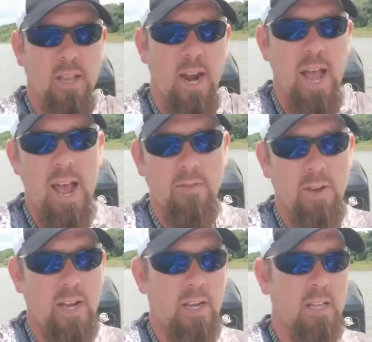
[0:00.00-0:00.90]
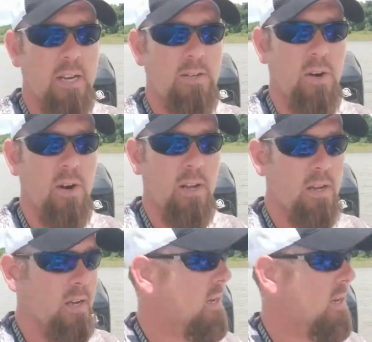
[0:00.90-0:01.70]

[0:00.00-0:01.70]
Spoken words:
And then I have a electronic